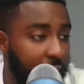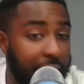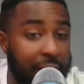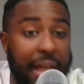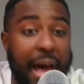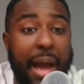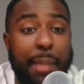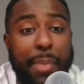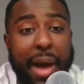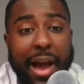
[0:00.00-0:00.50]

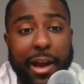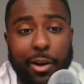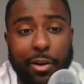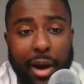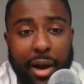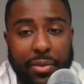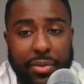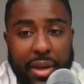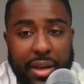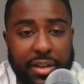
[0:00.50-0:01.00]

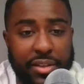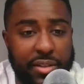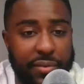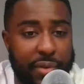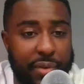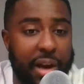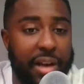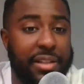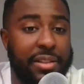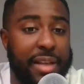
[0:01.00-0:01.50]
Linebacker, I think, is a
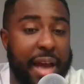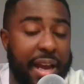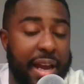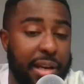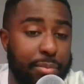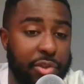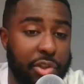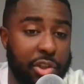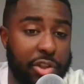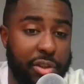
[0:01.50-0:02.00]
very
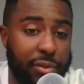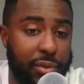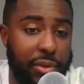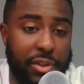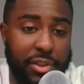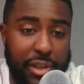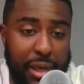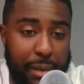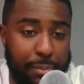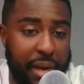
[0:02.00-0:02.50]
exciting position for
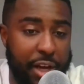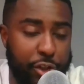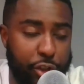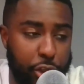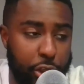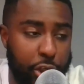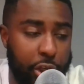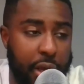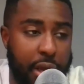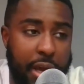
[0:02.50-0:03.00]
this team
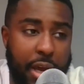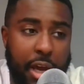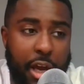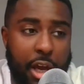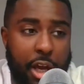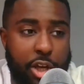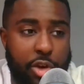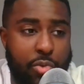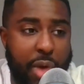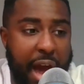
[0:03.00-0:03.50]
next year.
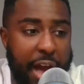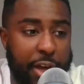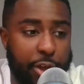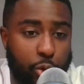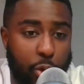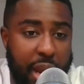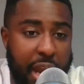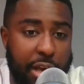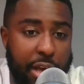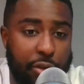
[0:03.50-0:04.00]
You got
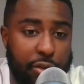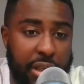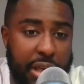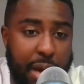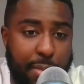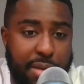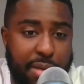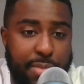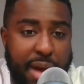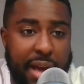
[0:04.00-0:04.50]
Troy Anderson
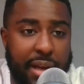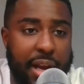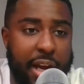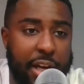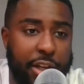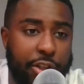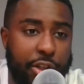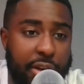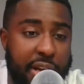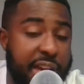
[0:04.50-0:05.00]
coming back
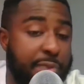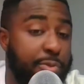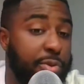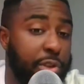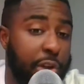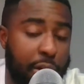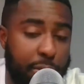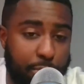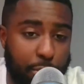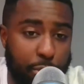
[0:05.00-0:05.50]
next year. He
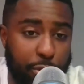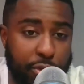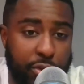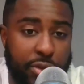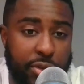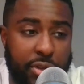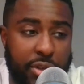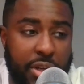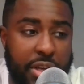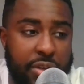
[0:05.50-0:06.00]
was hurt most
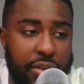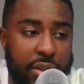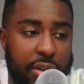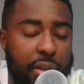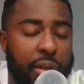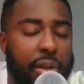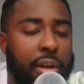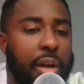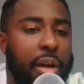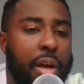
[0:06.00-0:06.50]
of the season.